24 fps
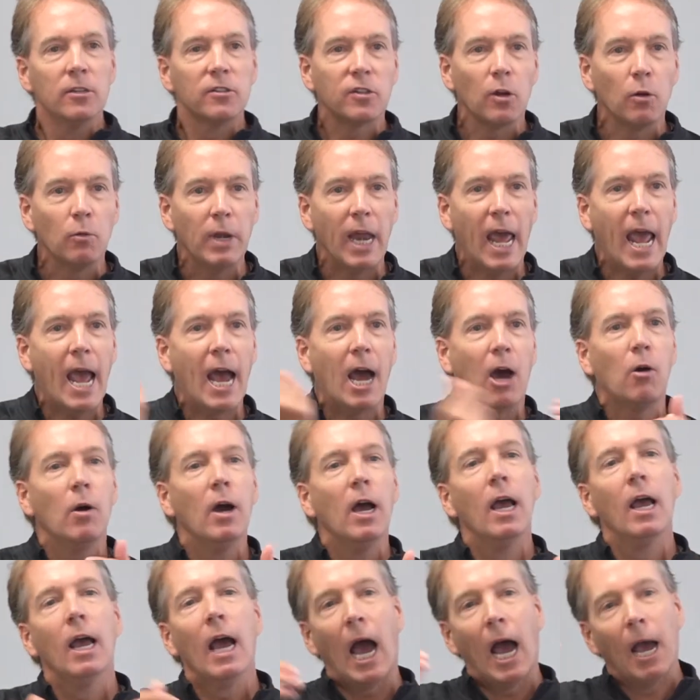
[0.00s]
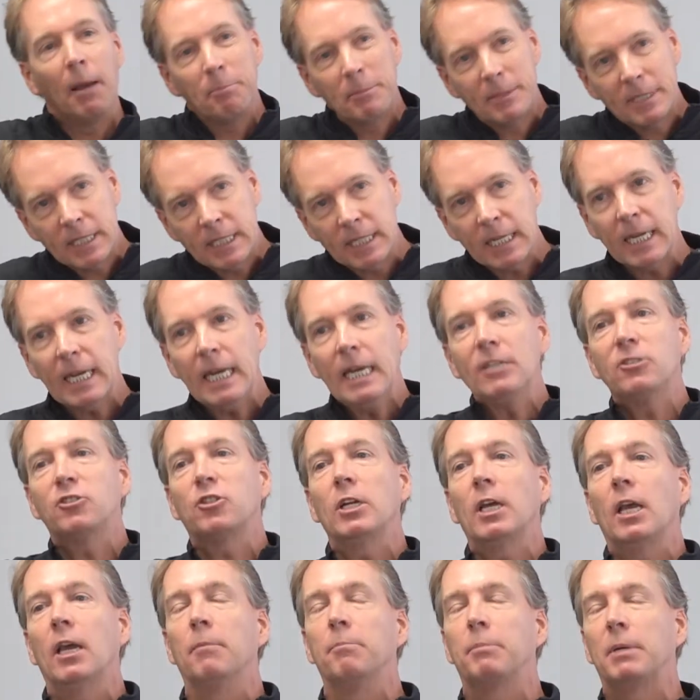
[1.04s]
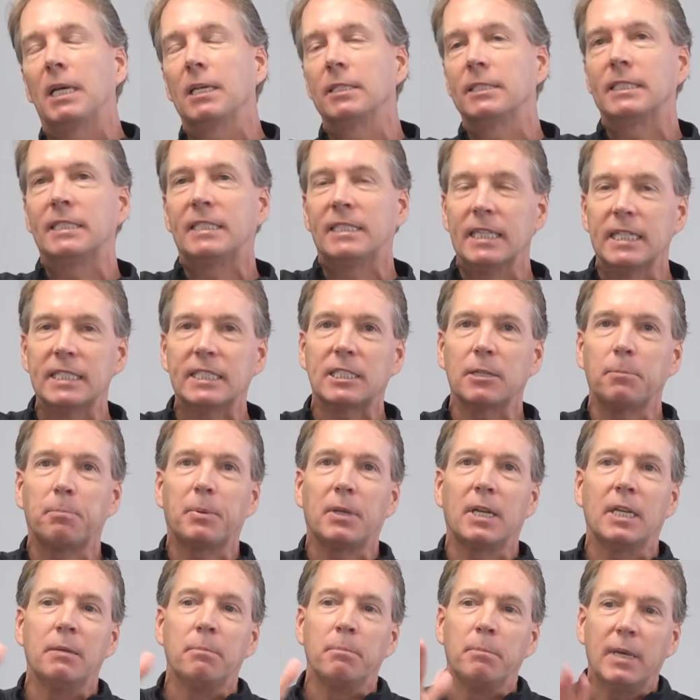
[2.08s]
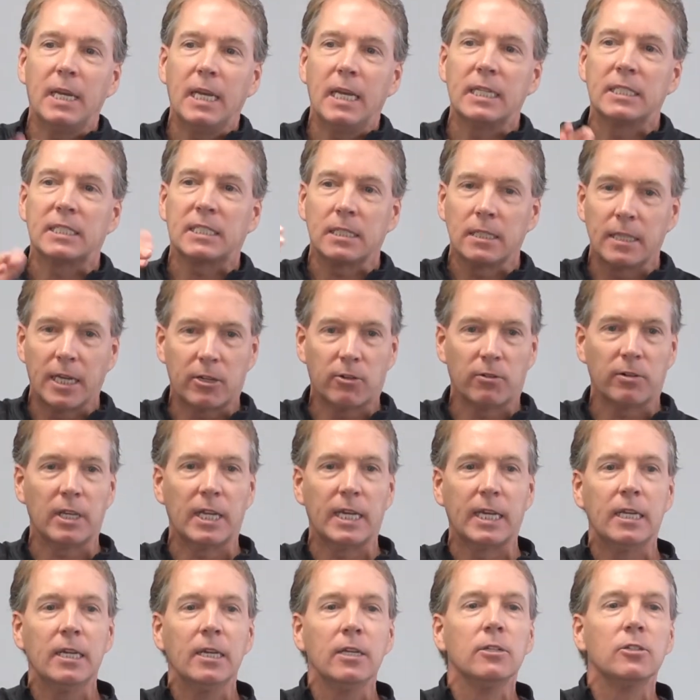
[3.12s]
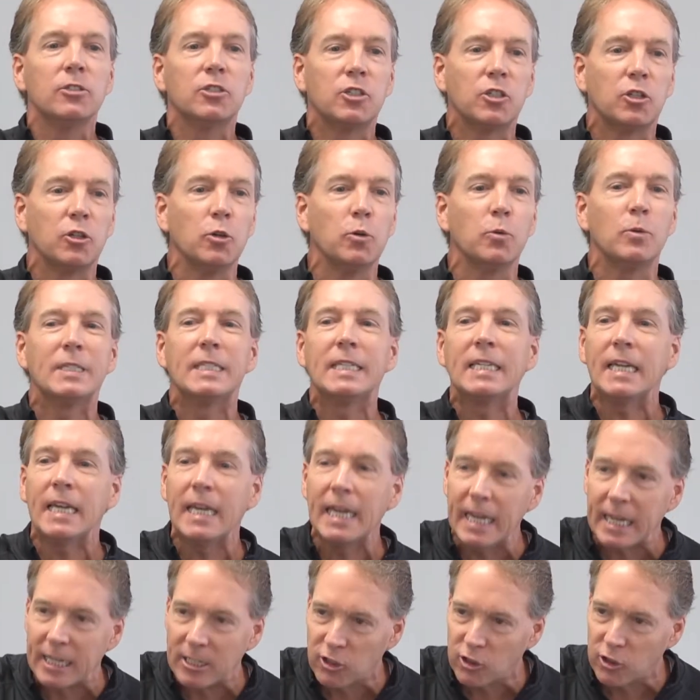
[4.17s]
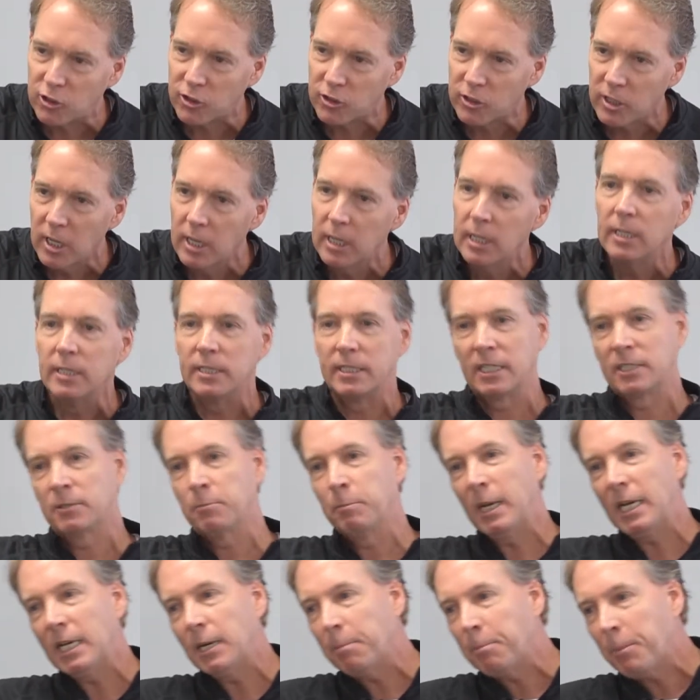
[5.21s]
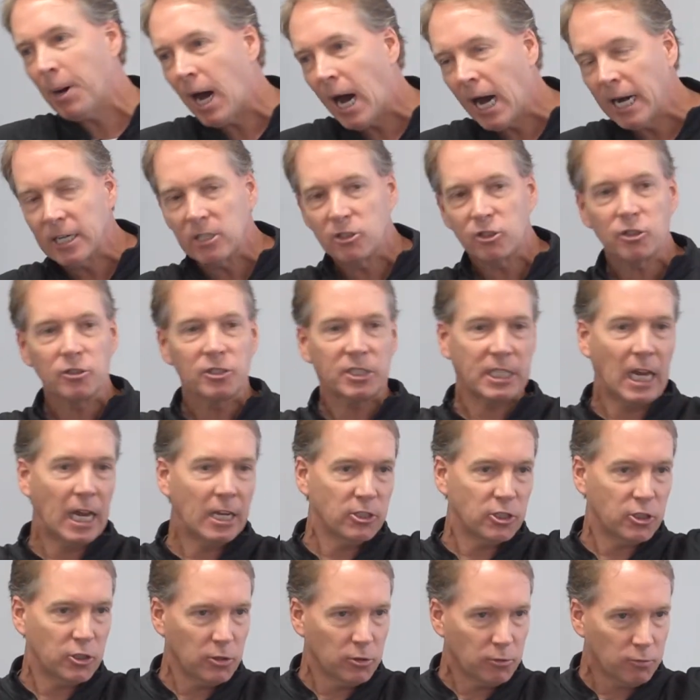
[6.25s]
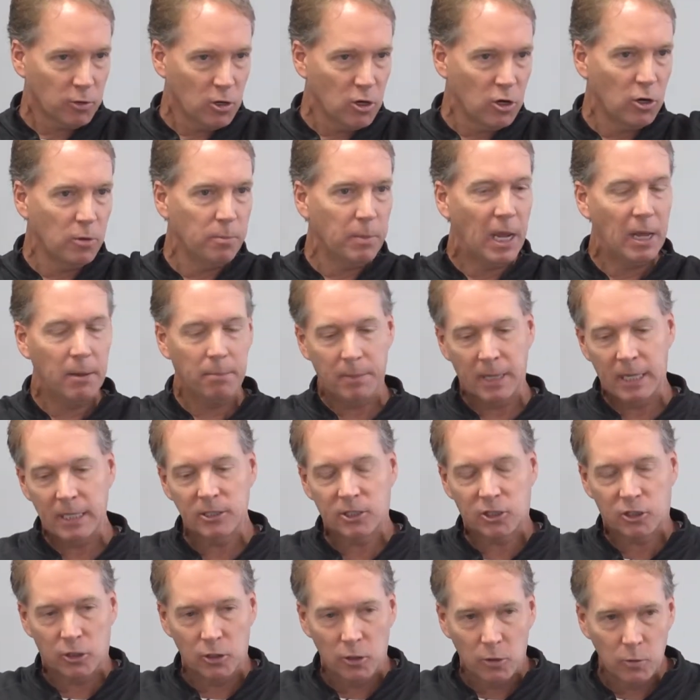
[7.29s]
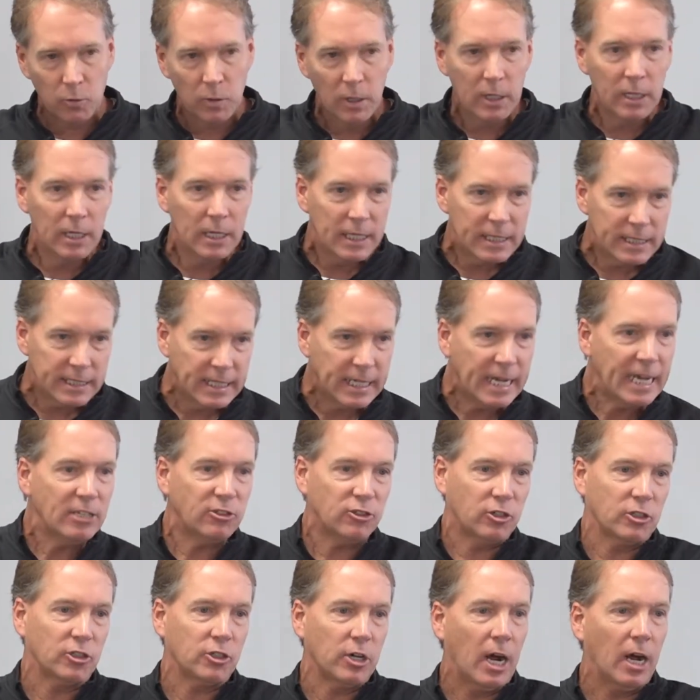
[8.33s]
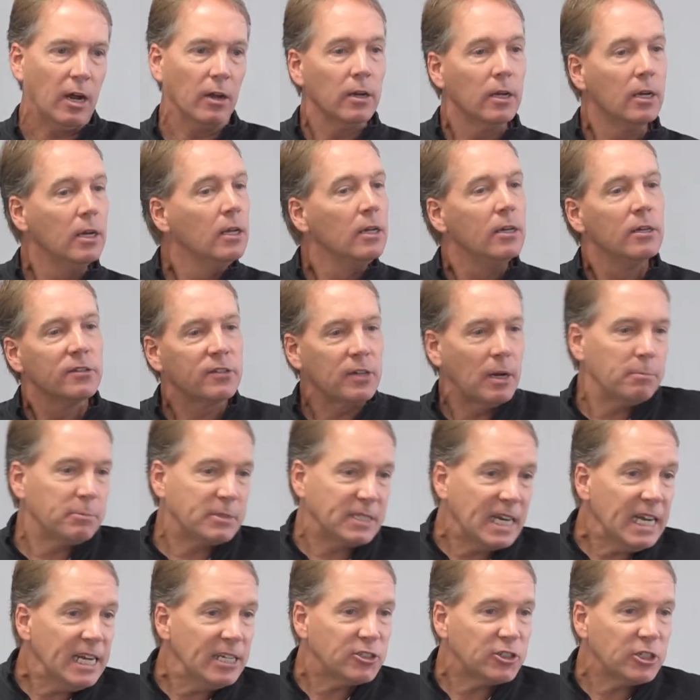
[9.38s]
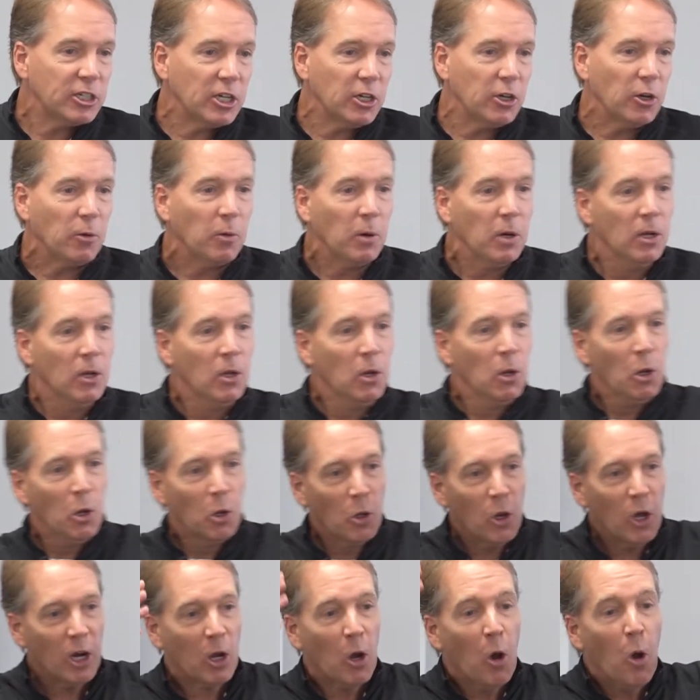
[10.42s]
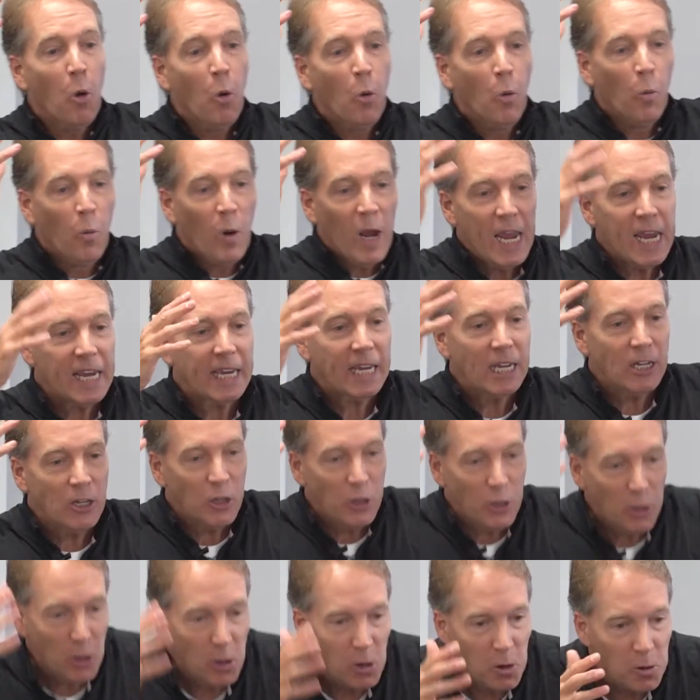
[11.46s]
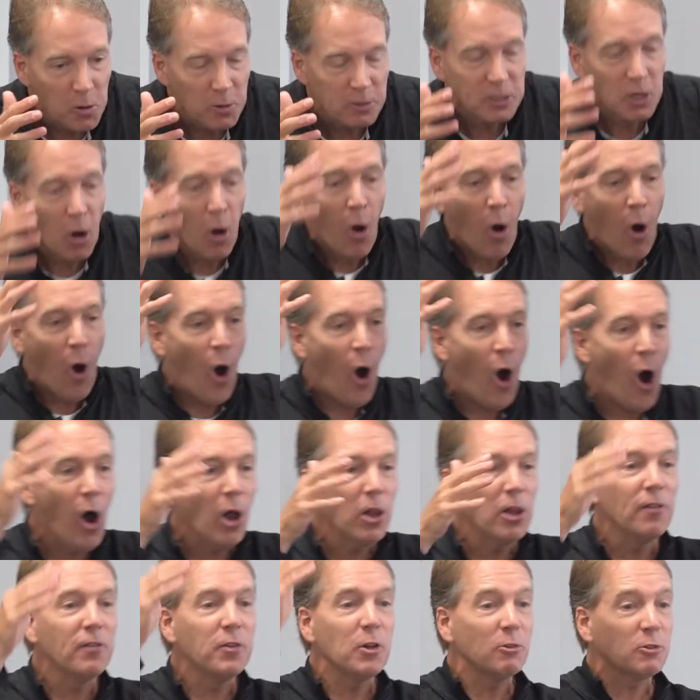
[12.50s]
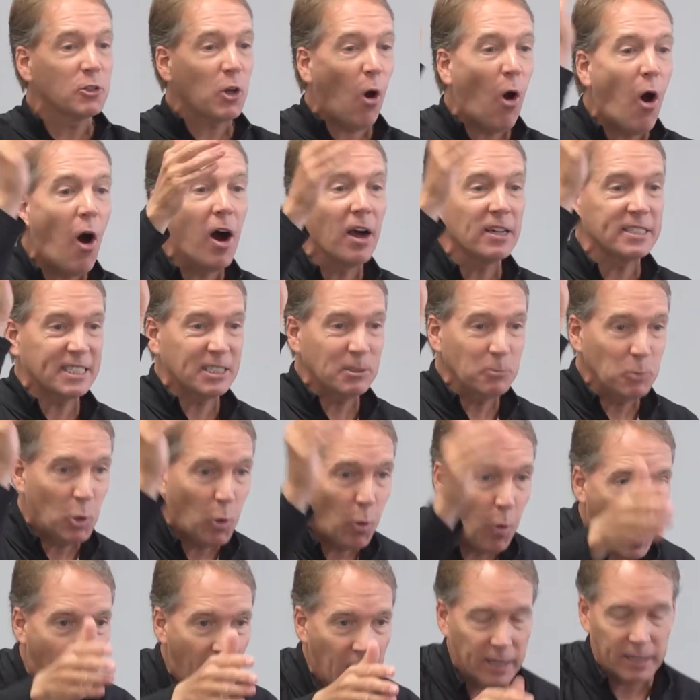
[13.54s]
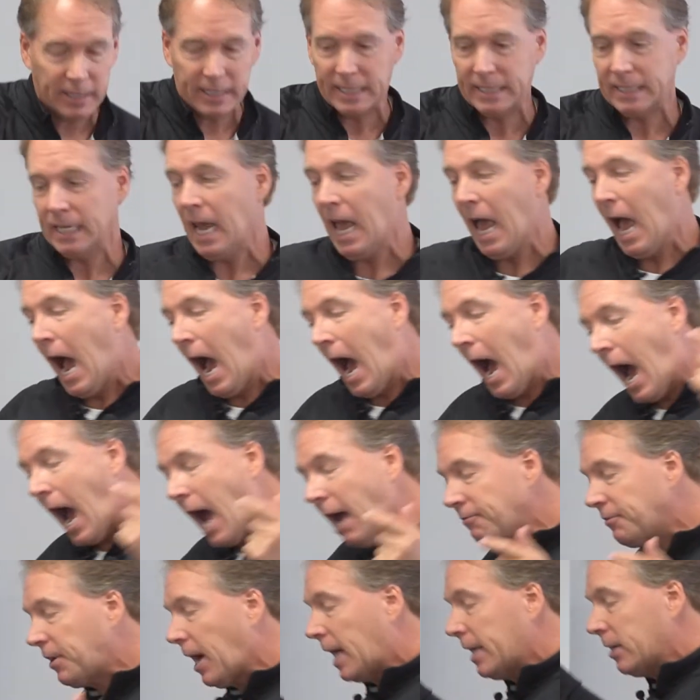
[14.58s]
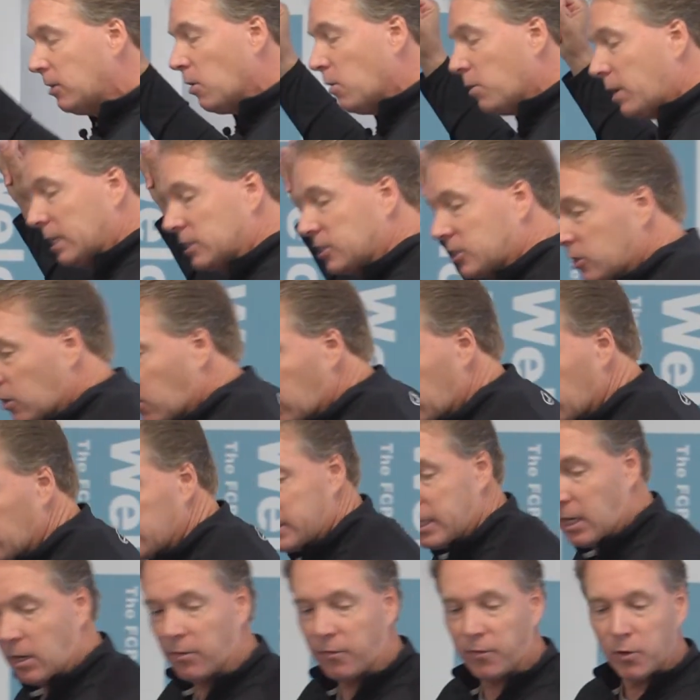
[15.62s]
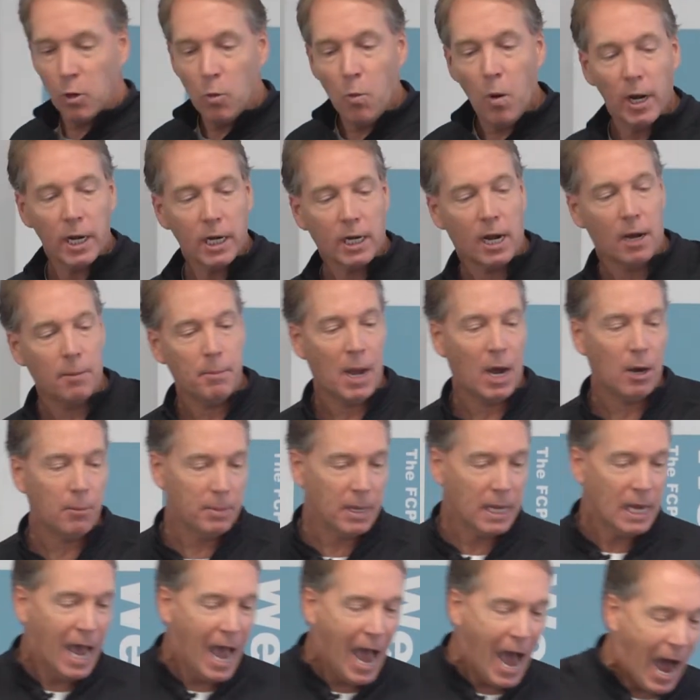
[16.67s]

So now I'm teaching him because discipline means literally to teach. It doesn't mean to punish or send to the room. It means to teach a child. So I'm teaching you. Look, we can use all of those awesome qualities. I've got to go get started on dinner. If you want to come help me,